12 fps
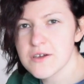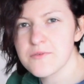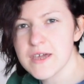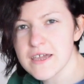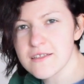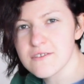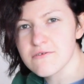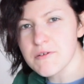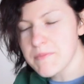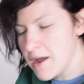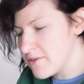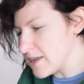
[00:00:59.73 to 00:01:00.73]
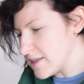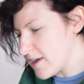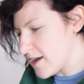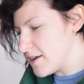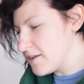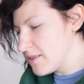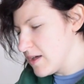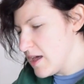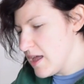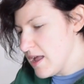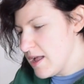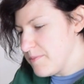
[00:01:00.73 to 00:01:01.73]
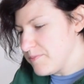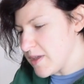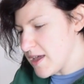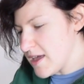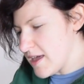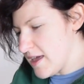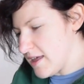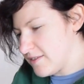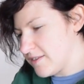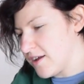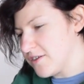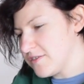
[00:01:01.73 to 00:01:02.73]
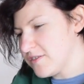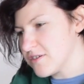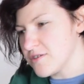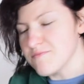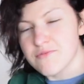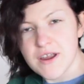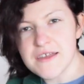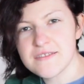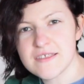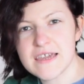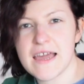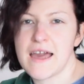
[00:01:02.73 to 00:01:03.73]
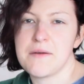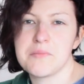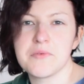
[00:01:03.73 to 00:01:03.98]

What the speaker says: a wig into a ponytail, it starts to compress the cap